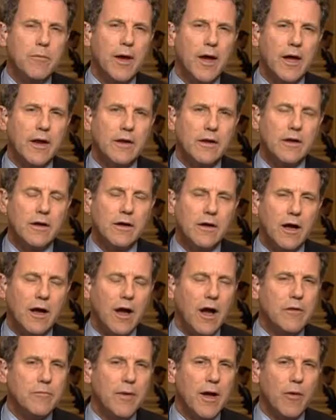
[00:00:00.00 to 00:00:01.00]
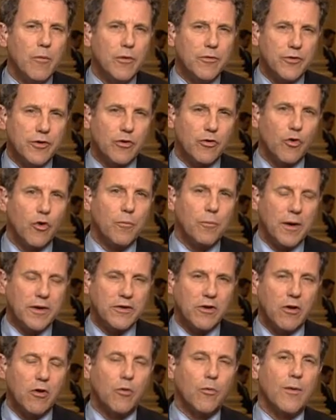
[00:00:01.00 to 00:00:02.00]
met with a group. I
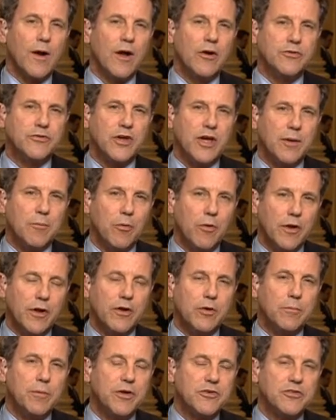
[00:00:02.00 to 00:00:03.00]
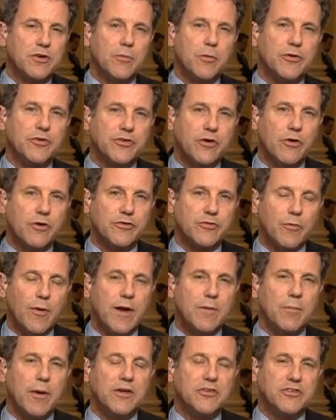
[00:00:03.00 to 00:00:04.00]
did a little roundtable at an Episcopal church
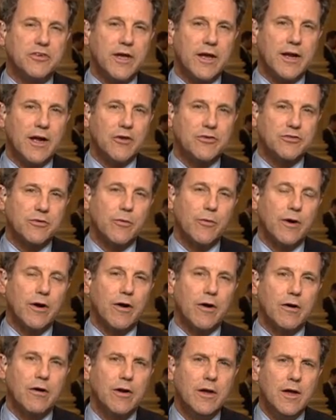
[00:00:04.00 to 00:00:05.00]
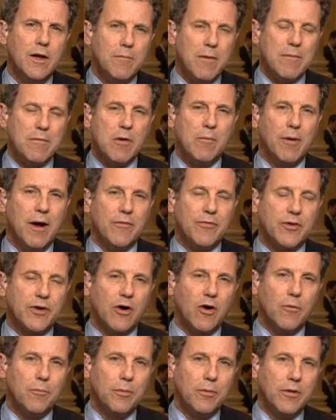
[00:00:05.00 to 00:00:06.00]
right by State House Square maybe a month
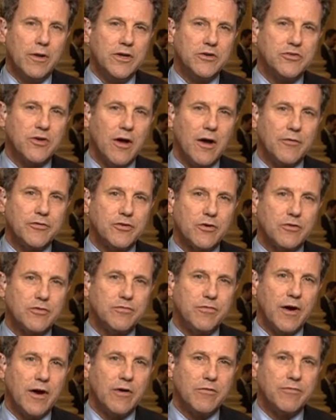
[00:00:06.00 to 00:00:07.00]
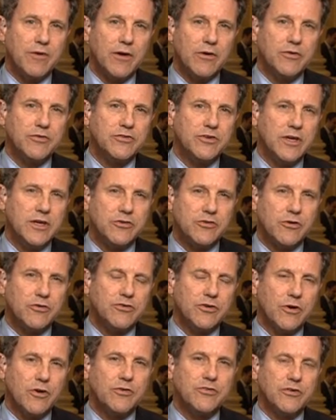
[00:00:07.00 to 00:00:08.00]
ago. Police officers, firefighters,
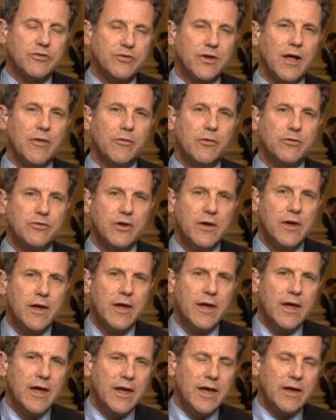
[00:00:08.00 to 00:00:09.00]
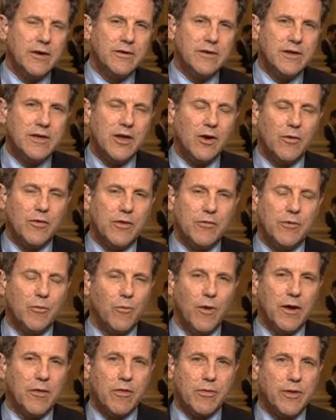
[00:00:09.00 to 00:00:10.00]
teachers, nurses, others. And, you know,
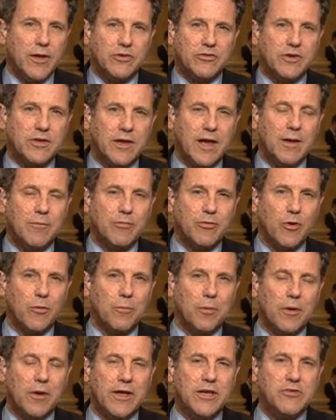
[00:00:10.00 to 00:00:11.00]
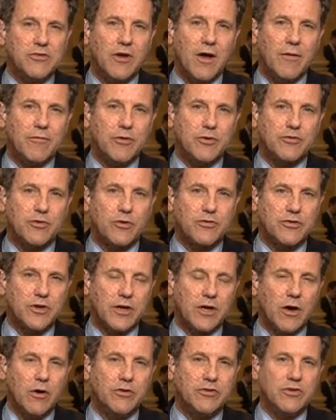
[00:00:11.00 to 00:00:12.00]
one of the things that came through, police officers
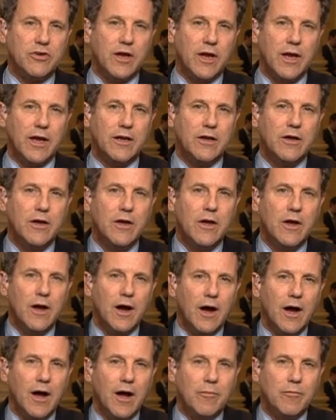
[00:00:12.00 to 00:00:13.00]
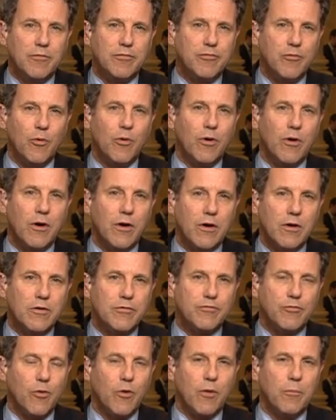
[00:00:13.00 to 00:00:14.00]
negotiate
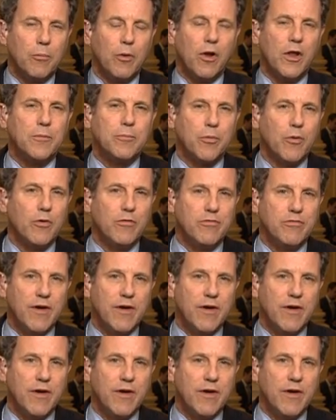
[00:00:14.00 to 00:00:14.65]
for bulletproof